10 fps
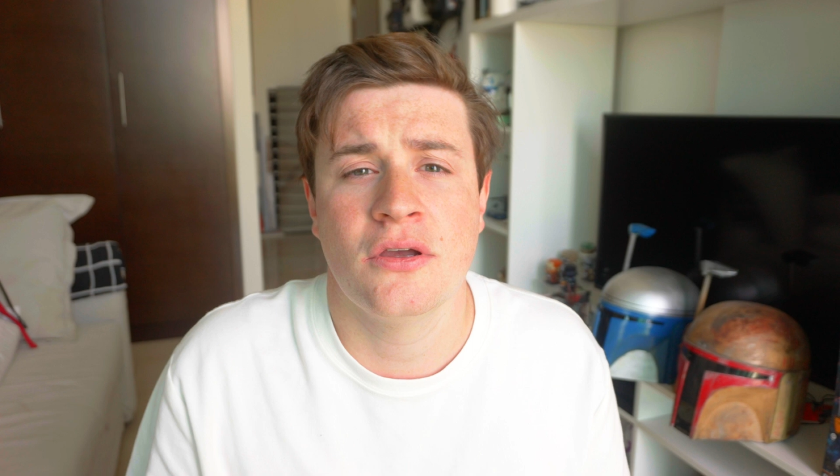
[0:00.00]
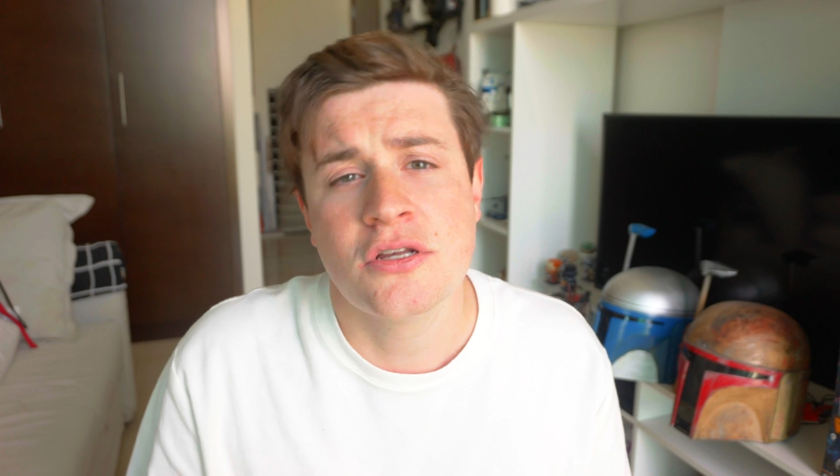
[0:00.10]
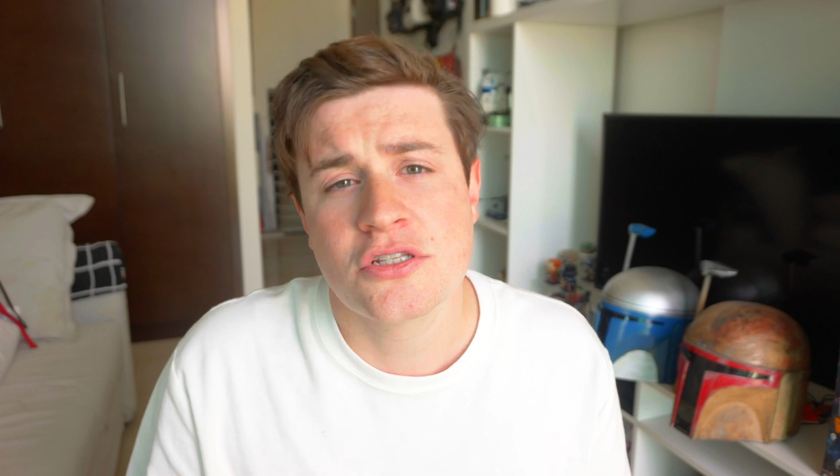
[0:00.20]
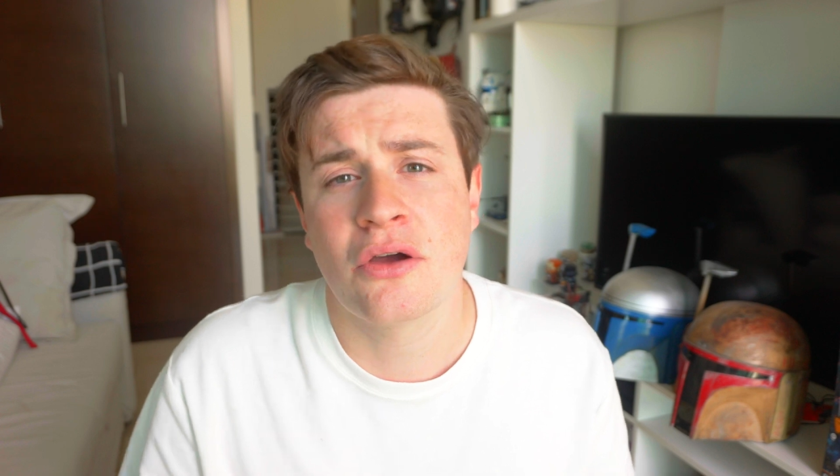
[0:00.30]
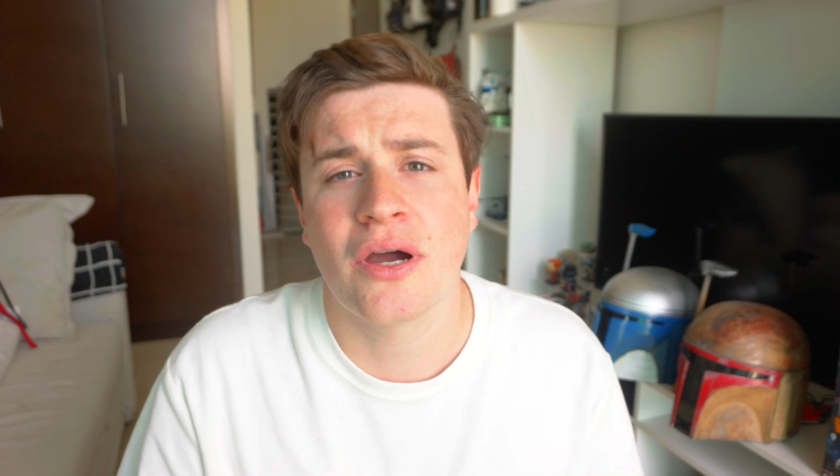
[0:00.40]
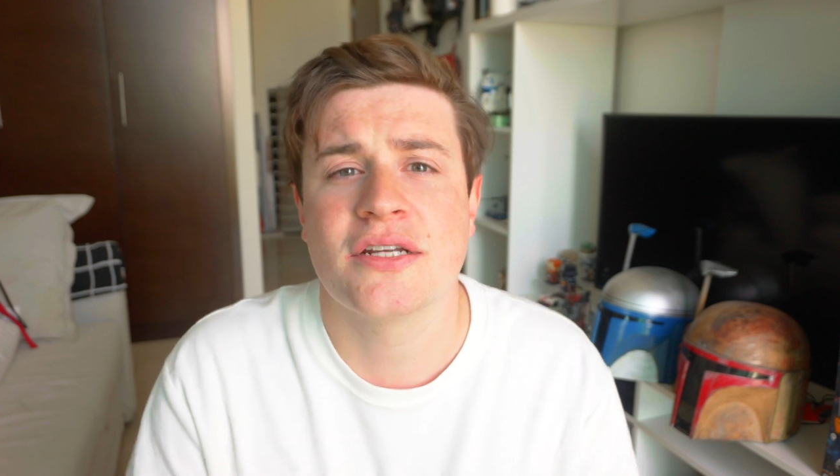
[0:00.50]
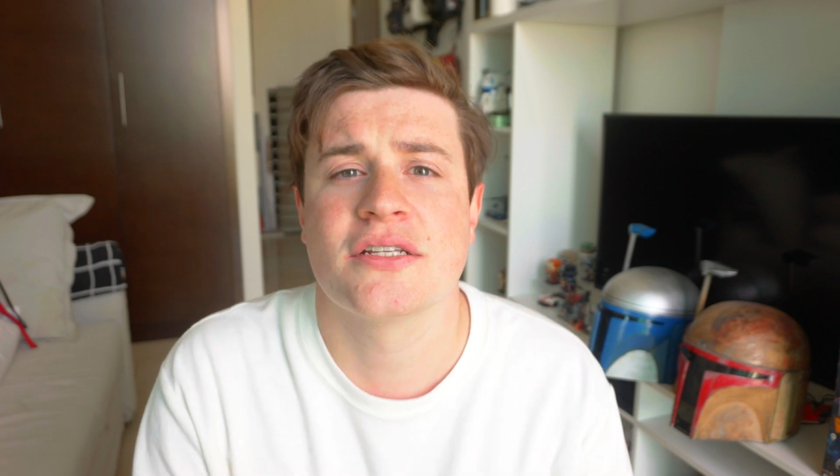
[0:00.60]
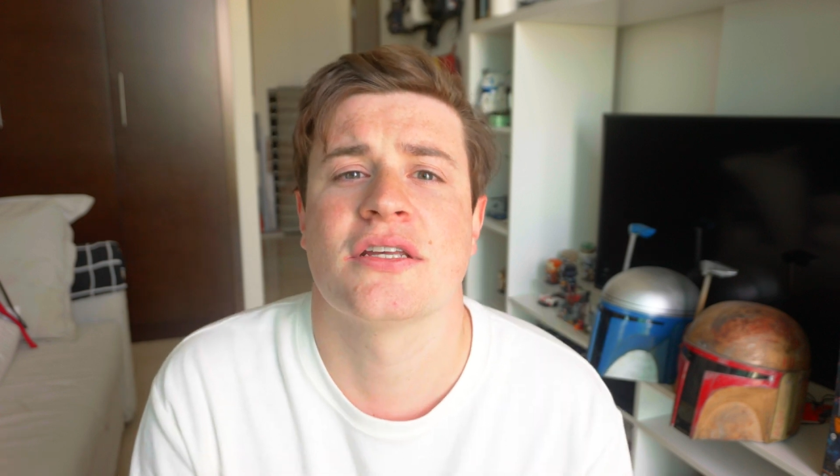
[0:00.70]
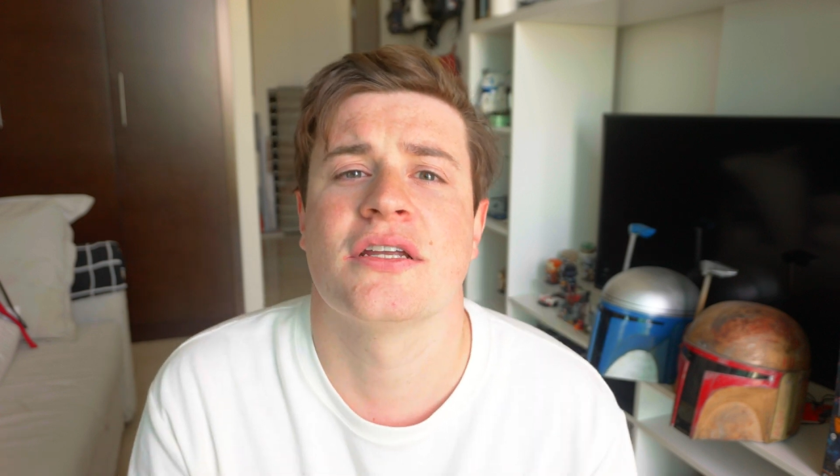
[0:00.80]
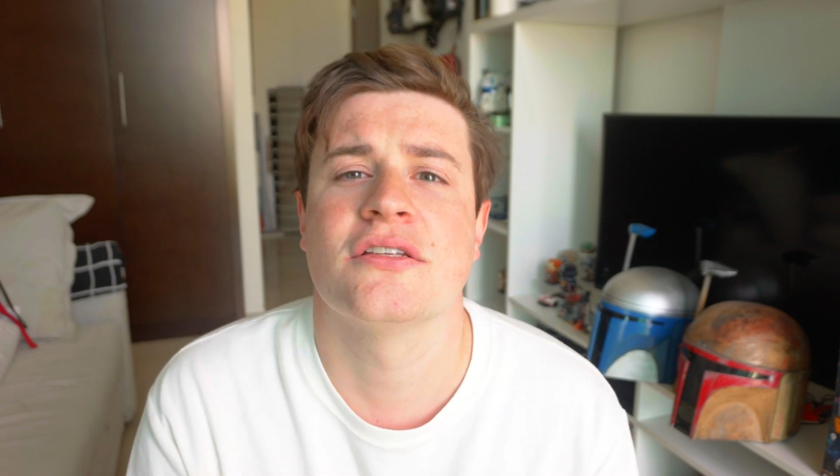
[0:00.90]
So I
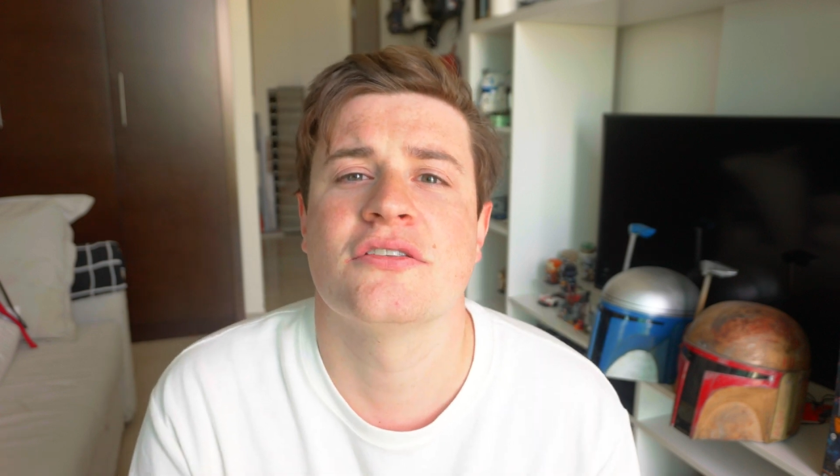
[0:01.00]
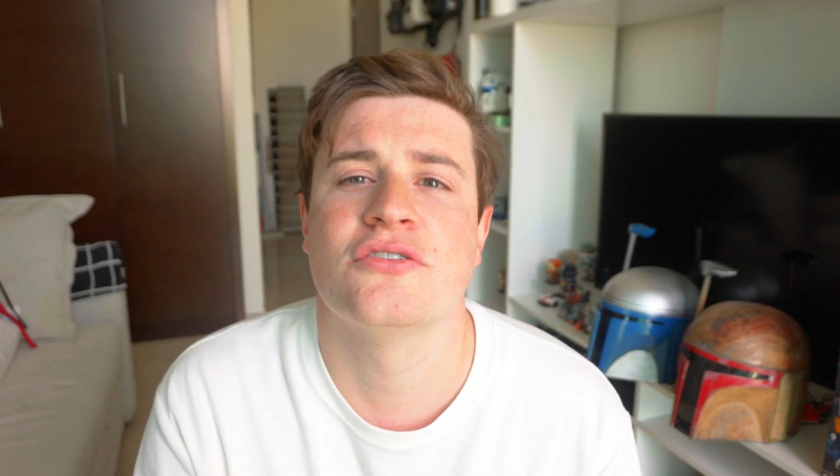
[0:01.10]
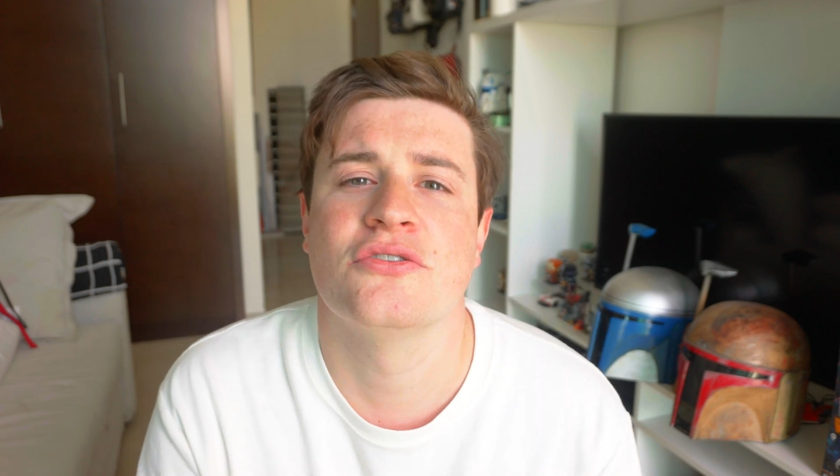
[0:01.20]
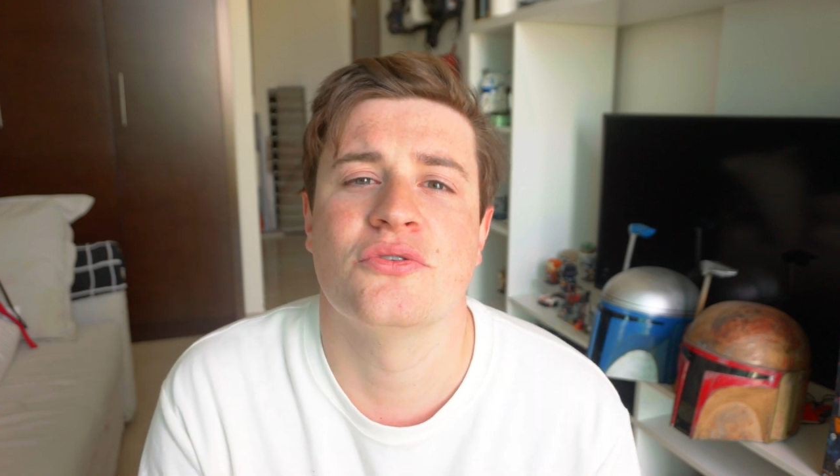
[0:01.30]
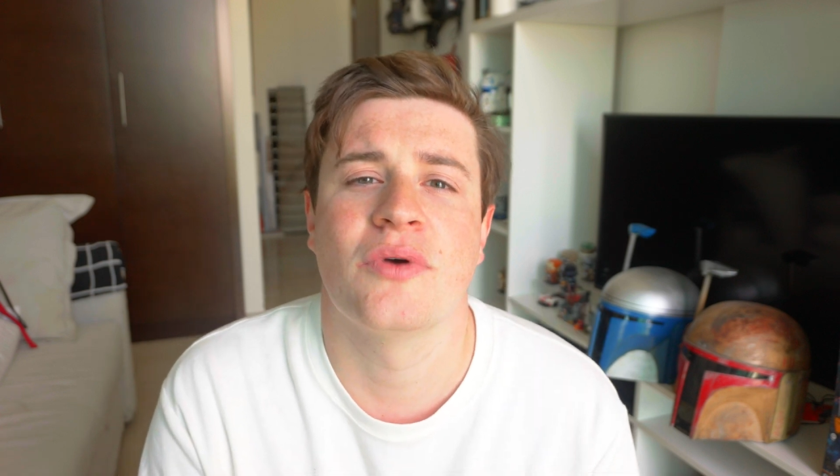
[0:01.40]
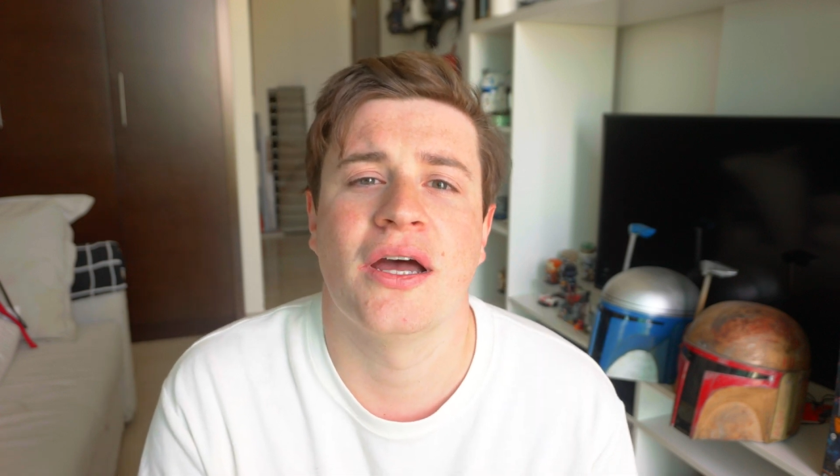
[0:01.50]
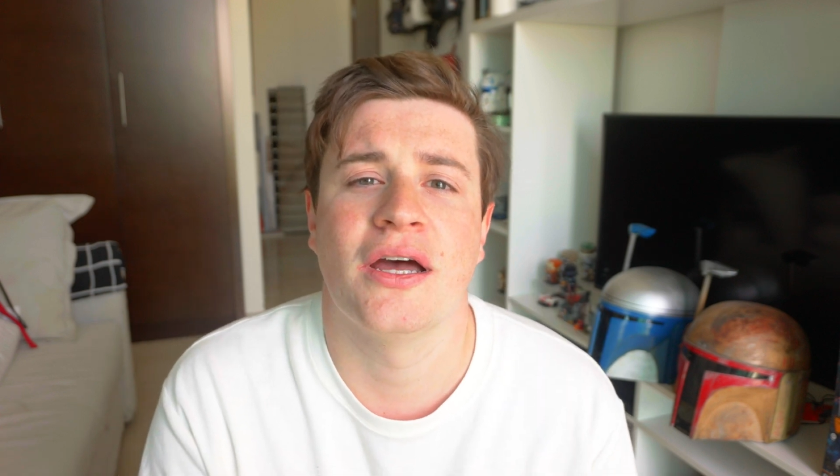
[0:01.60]
decided to